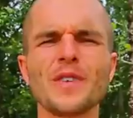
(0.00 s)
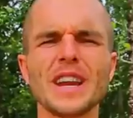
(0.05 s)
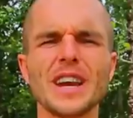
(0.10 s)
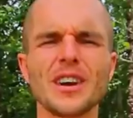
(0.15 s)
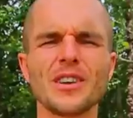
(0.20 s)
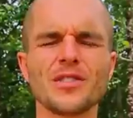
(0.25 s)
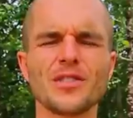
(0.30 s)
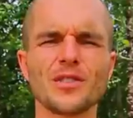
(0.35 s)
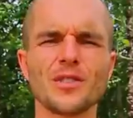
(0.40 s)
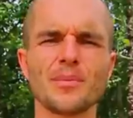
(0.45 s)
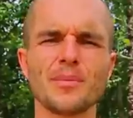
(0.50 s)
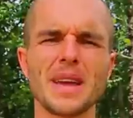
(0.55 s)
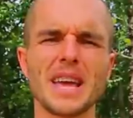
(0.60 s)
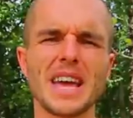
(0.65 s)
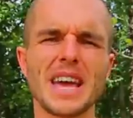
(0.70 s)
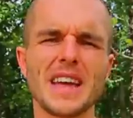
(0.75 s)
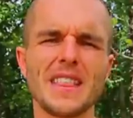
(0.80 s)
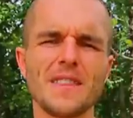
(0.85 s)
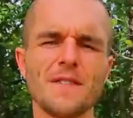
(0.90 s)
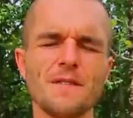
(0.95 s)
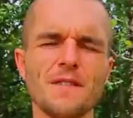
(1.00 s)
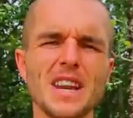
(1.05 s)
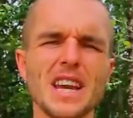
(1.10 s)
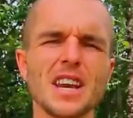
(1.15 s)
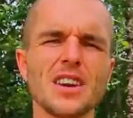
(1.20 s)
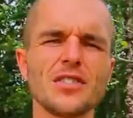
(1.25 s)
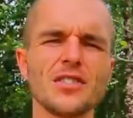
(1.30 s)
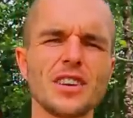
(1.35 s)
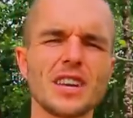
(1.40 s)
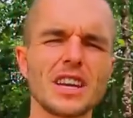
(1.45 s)
videos from me. And the
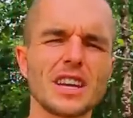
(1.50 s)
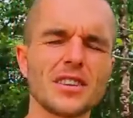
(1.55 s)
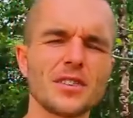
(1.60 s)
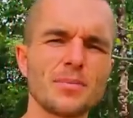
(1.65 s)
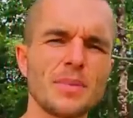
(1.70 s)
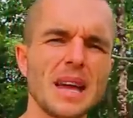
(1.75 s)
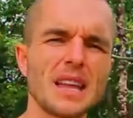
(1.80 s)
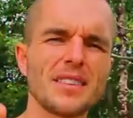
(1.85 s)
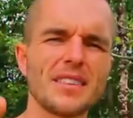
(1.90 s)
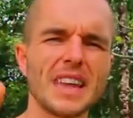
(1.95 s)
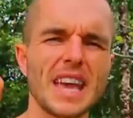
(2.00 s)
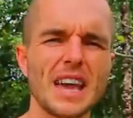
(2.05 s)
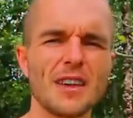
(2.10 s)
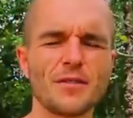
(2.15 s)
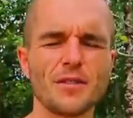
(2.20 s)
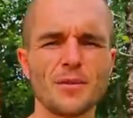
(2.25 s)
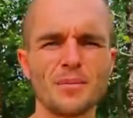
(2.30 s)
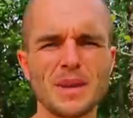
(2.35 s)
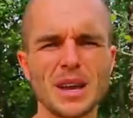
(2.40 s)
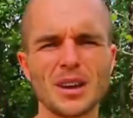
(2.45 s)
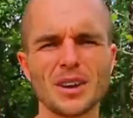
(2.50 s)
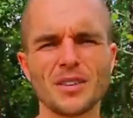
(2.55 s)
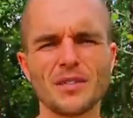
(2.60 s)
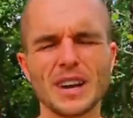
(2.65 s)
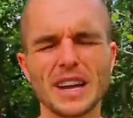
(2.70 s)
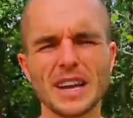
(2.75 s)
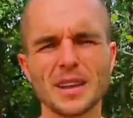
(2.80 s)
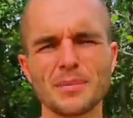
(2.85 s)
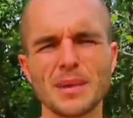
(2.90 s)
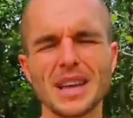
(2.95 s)
videos you can expect to get from me on a
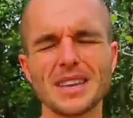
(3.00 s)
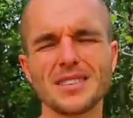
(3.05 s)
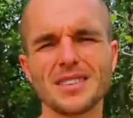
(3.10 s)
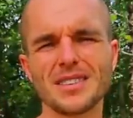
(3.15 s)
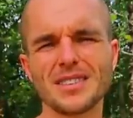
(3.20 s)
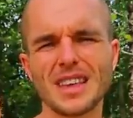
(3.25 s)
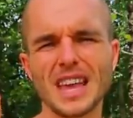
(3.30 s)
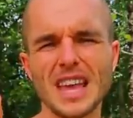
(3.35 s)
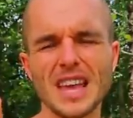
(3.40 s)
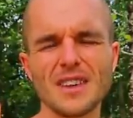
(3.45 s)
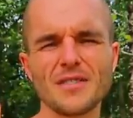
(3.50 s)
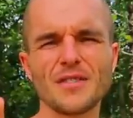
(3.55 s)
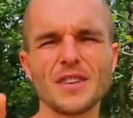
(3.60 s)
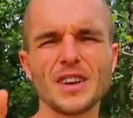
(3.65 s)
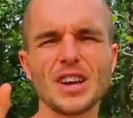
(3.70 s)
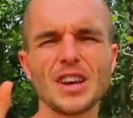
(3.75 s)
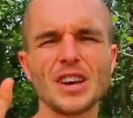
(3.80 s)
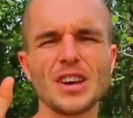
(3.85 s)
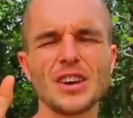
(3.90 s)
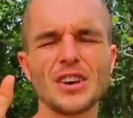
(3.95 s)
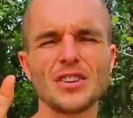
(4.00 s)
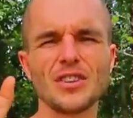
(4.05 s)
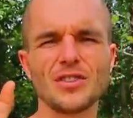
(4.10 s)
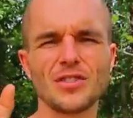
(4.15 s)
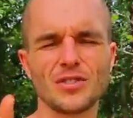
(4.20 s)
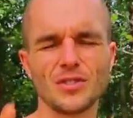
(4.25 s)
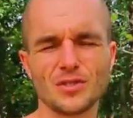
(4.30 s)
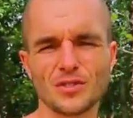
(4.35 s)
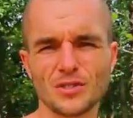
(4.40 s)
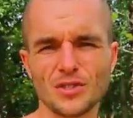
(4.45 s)
regular basis if you
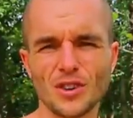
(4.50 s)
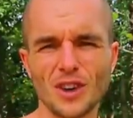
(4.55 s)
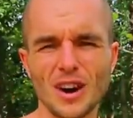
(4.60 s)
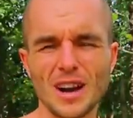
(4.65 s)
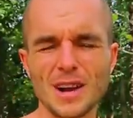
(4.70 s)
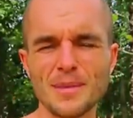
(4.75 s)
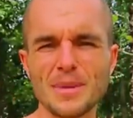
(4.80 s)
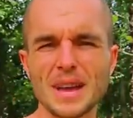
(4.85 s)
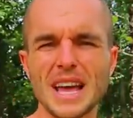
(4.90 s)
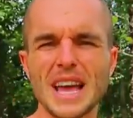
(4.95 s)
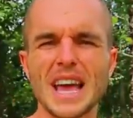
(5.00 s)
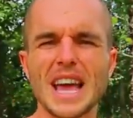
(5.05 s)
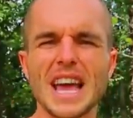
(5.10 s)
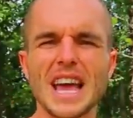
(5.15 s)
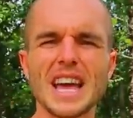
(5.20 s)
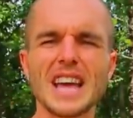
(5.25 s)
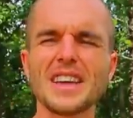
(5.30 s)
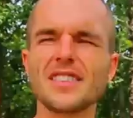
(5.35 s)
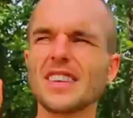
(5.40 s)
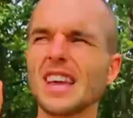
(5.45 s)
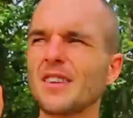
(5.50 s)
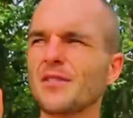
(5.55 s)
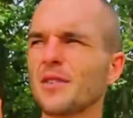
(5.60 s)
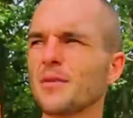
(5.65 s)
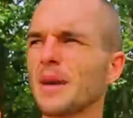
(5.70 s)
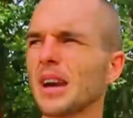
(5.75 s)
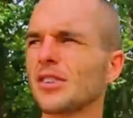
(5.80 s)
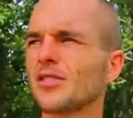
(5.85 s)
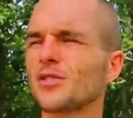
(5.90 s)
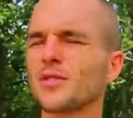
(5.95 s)
subscribe is
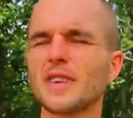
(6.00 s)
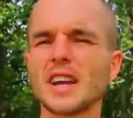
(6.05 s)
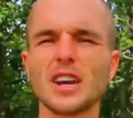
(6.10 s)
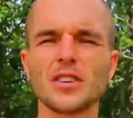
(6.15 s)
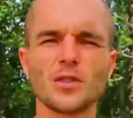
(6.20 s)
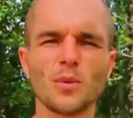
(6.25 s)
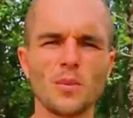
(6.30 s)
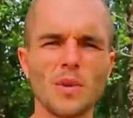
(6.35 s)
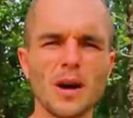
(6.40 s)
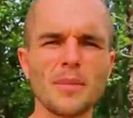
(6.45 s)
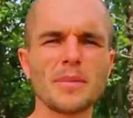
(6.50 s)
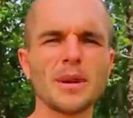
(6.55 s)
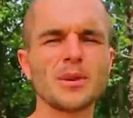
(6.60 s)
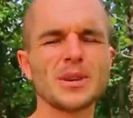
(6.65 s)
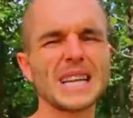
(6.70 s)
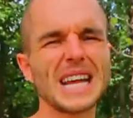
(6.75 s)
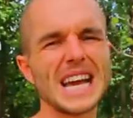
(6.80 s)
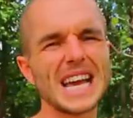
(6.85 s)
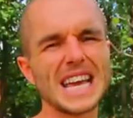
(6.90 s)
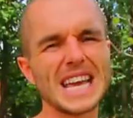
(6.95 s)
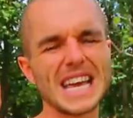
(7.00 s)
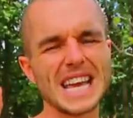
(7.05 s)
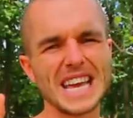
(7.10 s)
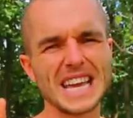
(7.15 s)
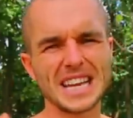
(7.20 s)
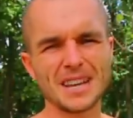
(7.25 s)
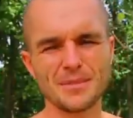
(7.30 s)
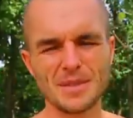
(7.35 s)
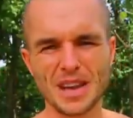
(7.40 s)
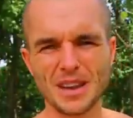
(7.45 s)
informational videos on 1 meal a day,
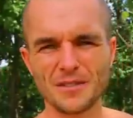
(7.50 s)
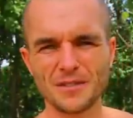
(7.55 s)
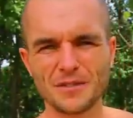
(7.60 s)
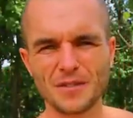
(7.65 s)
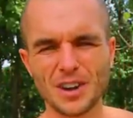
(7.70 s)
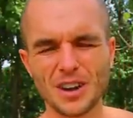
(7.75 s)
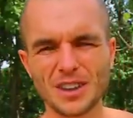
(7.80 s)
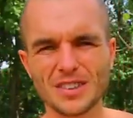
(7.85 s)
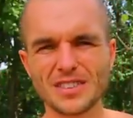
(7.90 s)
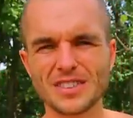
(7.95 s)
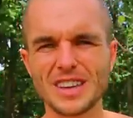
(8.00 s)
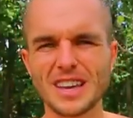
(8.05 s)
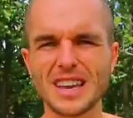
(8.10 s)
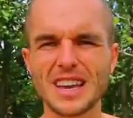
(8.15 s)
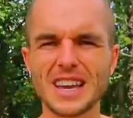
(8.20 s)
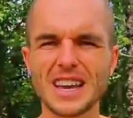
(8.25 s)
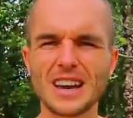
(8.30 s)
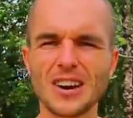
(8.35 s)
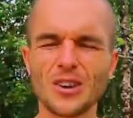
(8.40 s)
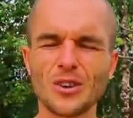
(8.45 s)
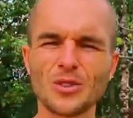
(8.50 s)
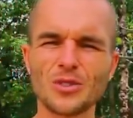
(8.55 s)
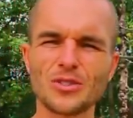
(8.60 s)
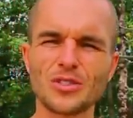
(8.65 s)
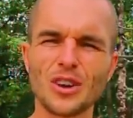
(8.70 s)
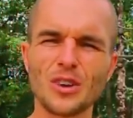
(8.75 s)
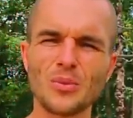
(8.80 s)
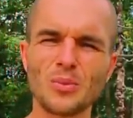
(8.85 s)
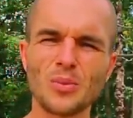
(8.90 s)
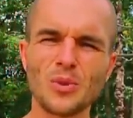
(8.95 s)
intermittent fasting,
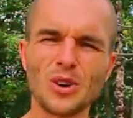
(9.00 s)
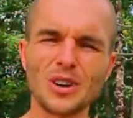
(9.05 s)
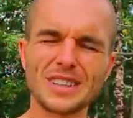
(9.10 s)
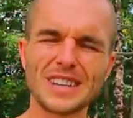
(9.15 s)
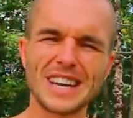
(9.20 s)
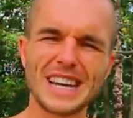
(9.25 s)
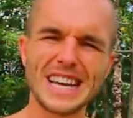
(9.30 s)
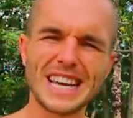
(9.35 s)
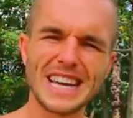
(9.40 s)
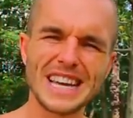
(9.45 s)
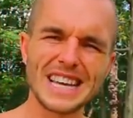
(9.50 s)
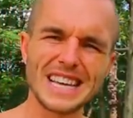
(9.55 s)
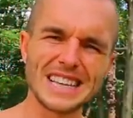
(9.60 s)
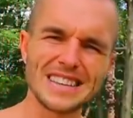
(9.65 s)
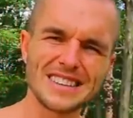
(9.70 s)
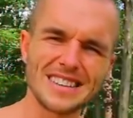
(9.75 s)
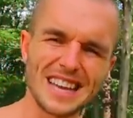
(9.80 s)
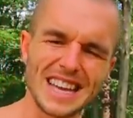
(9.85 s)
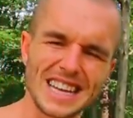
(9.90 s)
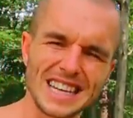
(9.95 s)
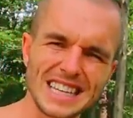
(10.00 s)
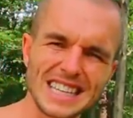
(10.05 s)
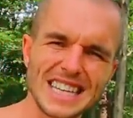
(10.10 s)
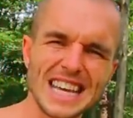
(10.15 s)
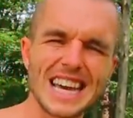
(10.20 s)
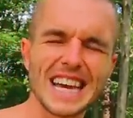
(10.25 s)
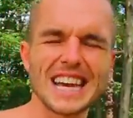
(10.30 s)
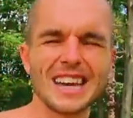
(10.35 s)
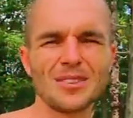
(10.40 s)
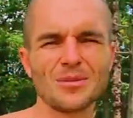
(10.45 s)
also what I eat in a
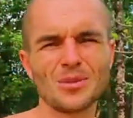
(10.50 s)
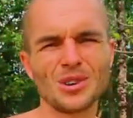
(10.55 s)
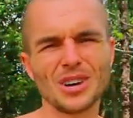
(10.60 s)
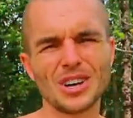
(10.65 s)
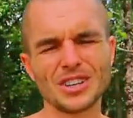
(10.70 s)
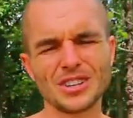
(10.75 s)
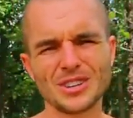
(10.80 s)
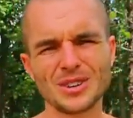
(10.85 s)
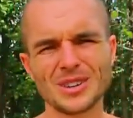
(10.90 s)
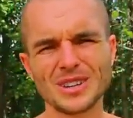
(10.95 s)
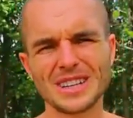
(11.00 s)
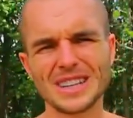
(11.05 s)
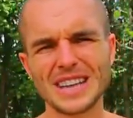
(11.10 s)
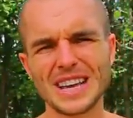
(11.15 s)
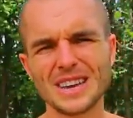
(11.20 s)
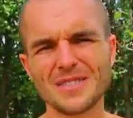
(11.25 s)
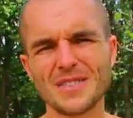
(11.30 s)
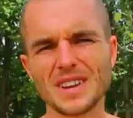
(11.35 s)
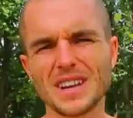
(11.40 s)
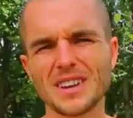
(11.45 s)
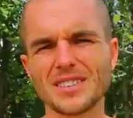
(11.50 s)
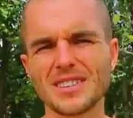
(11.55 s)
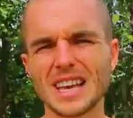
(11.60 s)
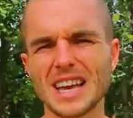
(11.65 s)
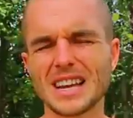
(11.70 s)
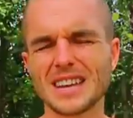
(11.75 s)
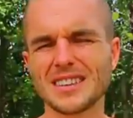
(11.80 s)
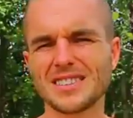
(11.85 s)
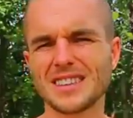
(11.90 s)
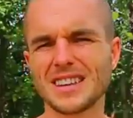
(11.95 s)
day and what I do in a day videos,
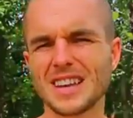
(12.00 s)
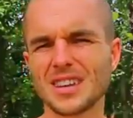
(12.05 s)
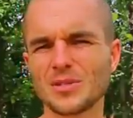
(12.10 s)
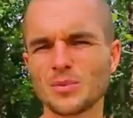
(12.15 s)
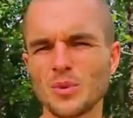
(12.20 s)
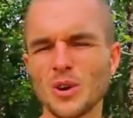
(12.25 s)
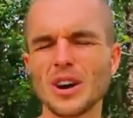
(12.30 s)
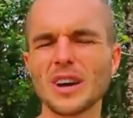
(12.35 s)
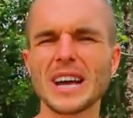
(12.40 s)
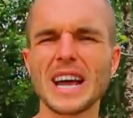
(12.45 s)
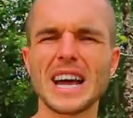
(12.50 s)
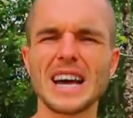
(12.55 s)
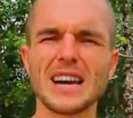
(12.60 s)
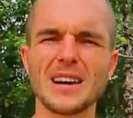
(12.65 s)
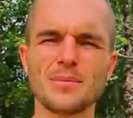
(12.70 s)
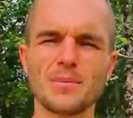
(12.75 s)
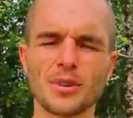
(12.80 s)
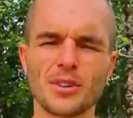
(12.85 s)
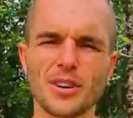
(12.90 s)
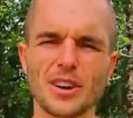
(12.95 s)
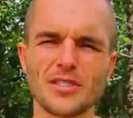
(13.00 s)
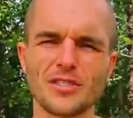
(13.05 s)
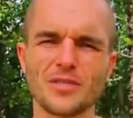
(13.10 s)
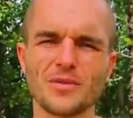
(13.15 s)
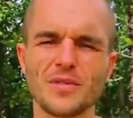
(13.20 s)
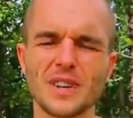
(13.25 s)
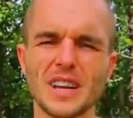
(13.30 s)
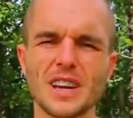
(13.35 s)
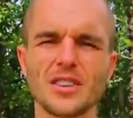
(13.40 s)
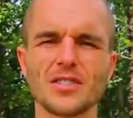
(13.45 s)
calisthenics workout and
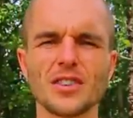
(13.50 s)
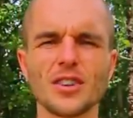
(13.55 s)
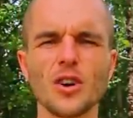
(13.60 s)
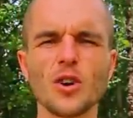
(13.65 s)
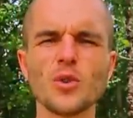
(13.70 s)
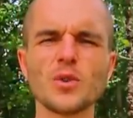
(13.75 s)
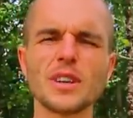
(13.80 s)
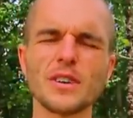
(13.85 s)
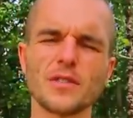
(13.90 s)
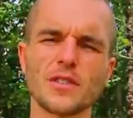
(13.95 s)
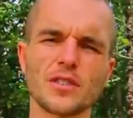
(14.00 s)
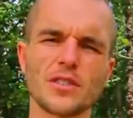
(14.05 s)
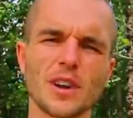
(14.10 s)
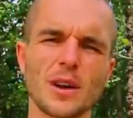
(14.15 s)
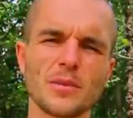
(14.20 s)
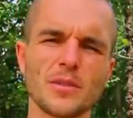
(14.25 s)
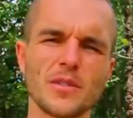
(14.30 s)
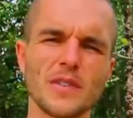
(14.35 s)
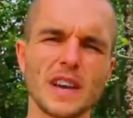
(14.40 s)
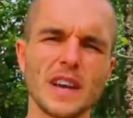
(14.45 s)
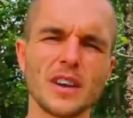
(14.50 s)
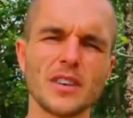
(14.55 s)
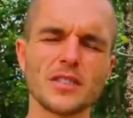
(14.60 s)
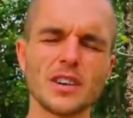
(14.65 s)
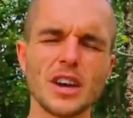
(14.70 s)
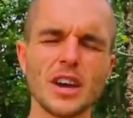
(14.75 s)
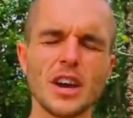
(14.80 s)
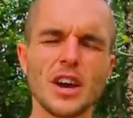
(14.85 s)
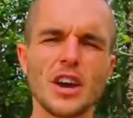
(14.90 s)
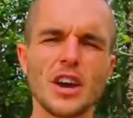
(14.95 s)
progression videos, and all different types of videos